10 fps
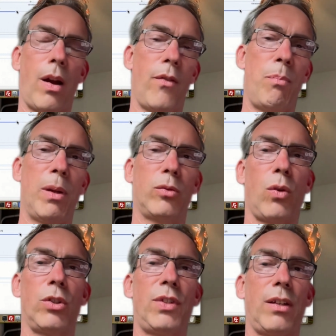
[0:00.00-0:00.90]
I've built
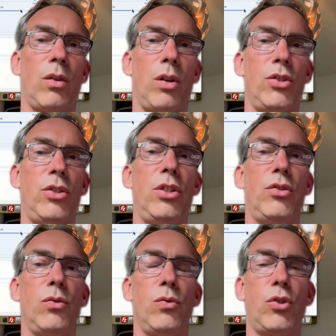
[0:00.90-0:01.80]
all the technology
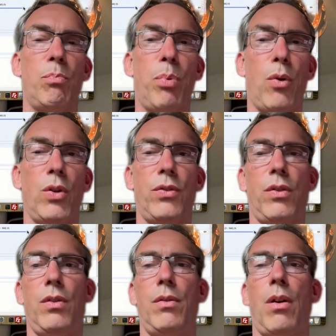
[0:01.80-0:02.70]
to support
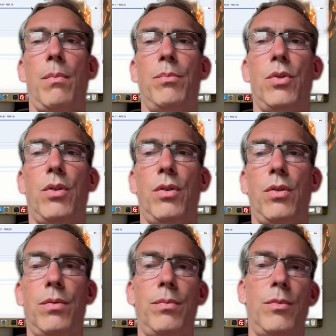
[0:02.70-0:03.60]
the
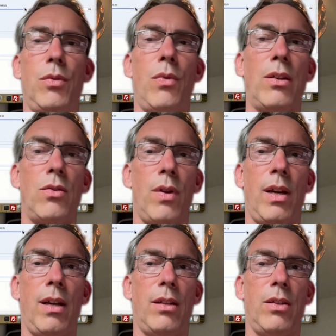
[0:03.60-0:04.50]

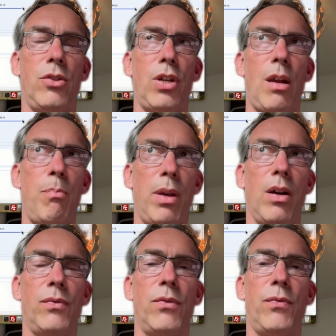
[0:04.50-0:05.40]
rendering and the shaping
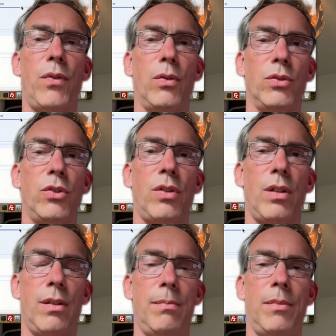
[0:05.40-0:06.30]
of the fonts
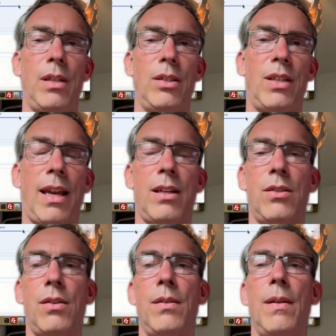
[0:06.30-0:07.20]
and the
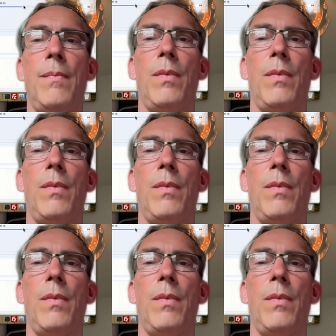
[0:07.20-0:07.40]
text.